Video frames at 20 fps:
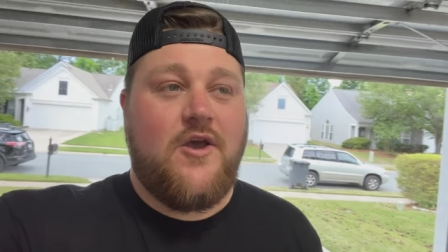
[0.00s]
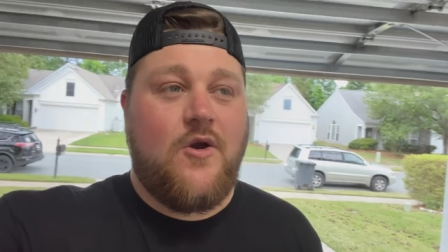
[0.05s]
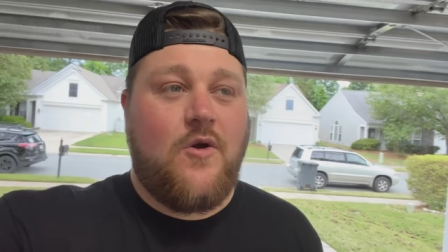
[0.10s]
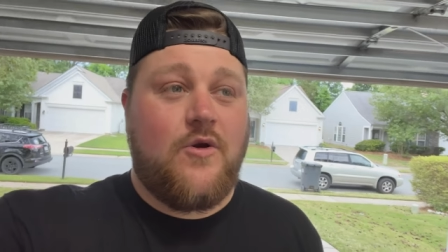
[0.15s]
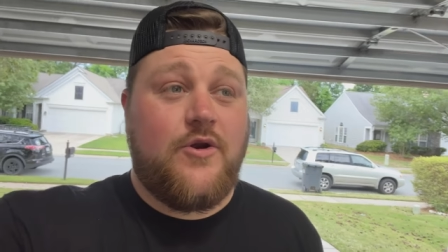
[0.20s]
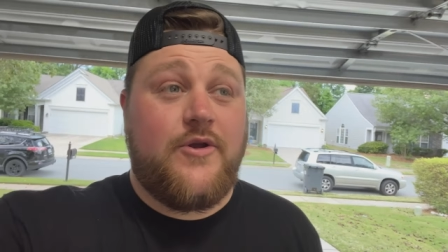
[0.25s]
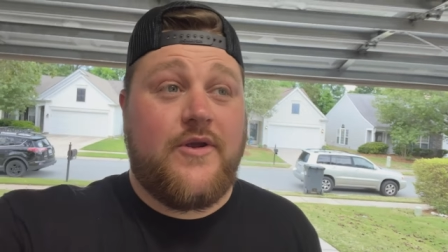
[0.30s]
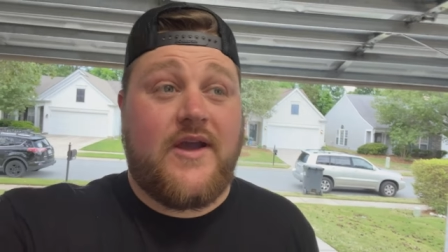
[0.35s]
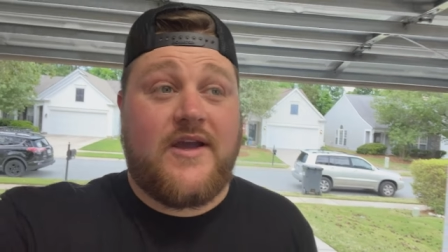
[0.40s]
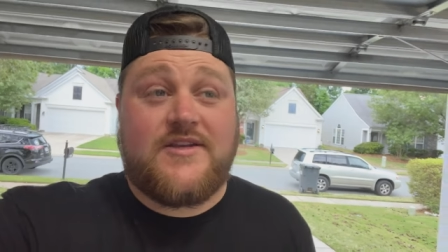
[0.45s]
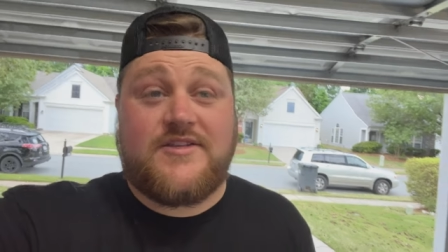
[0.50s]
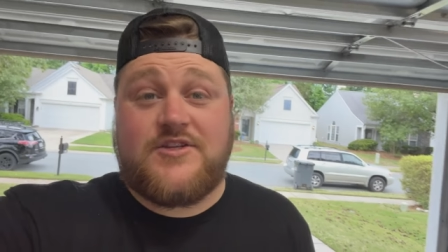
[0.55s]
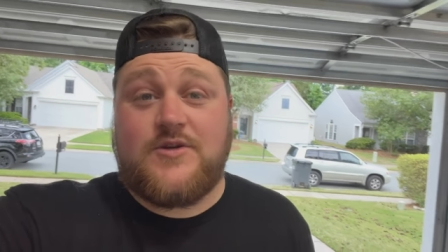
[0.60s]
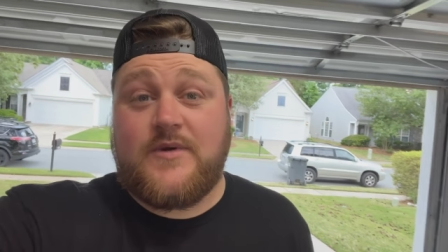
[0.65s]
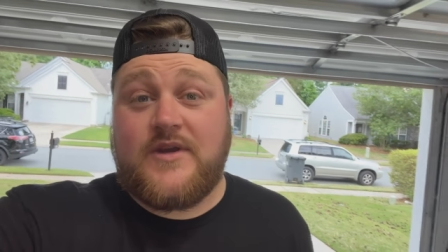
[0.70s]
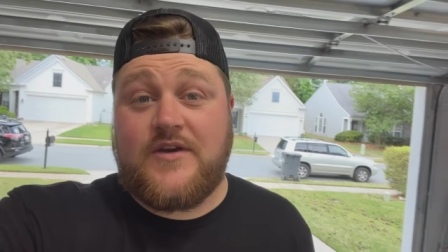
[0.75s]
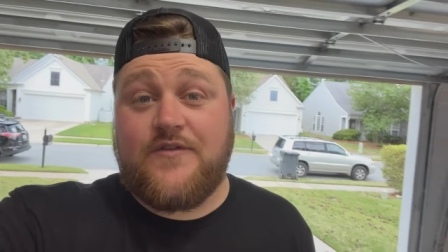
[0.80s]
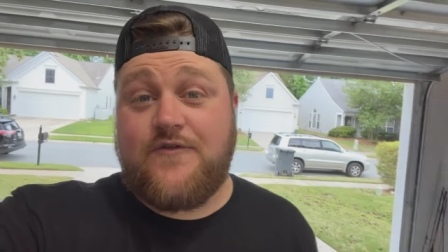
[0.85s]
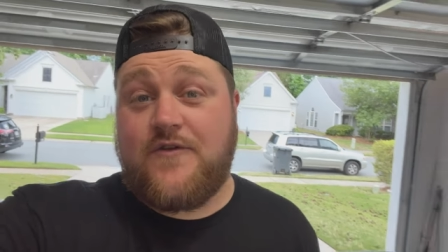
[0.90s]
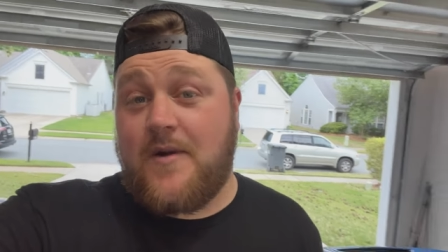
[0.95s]
Or are you guys
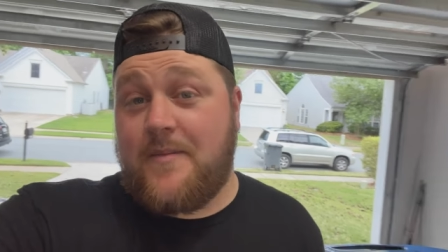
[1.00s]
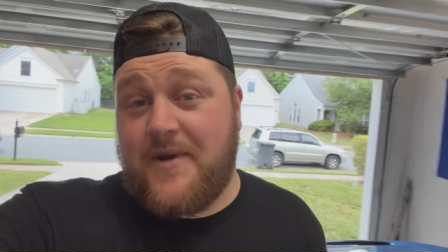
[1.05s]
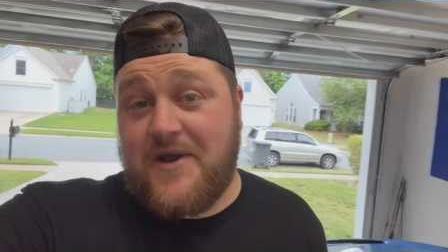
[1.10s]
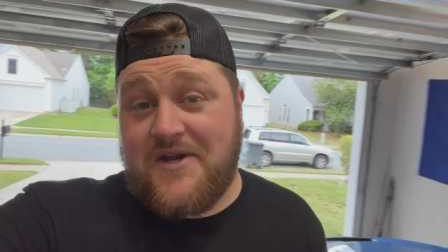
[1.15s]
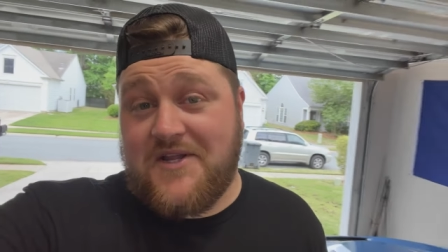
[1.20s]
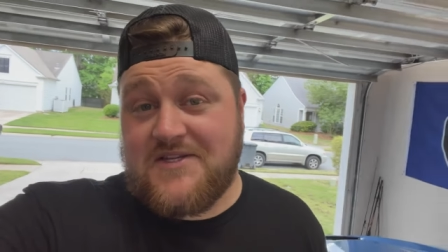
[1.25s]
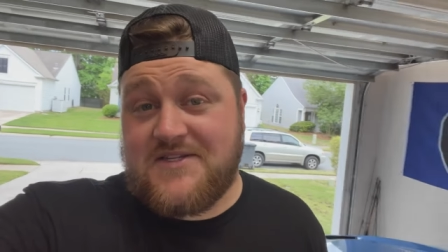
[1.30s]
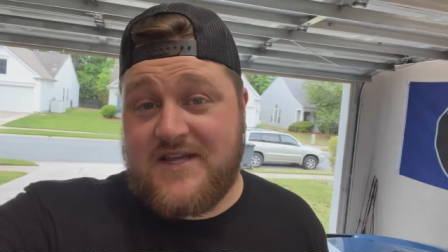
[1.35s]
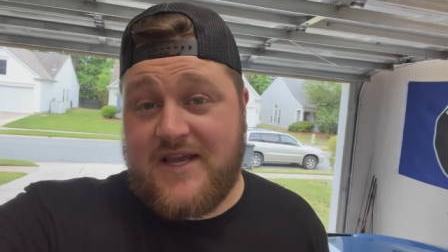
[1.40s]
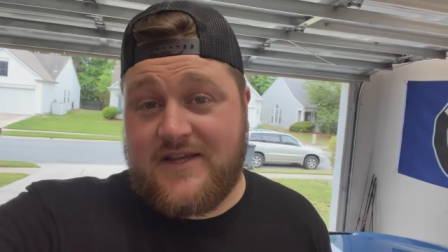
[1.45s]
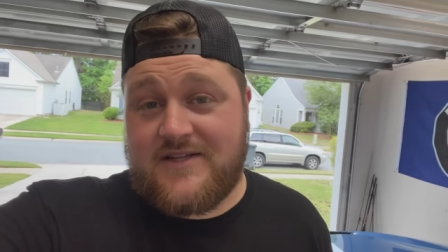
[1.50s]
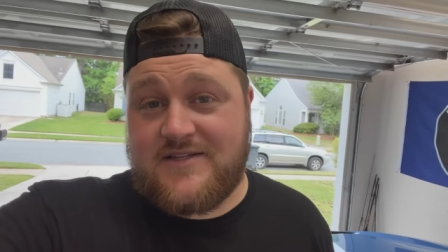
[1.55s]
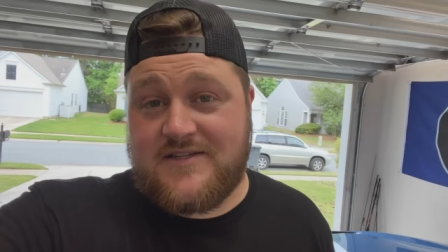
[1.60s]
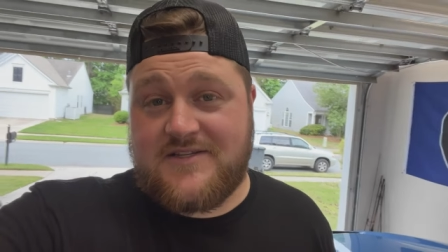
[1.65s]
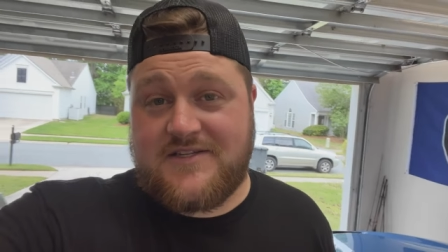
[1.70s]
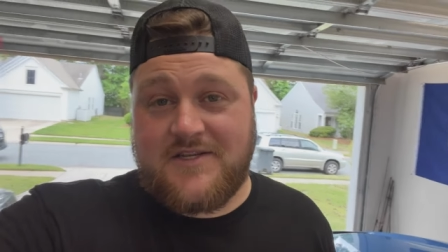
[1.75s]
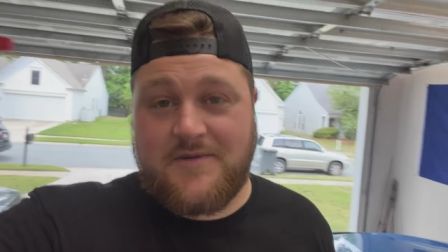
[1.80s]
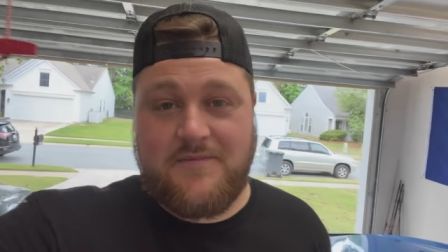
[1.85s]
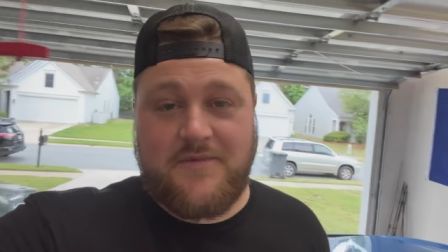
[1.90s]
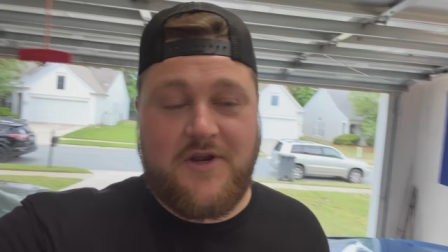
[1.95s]
doing a front mount intake system?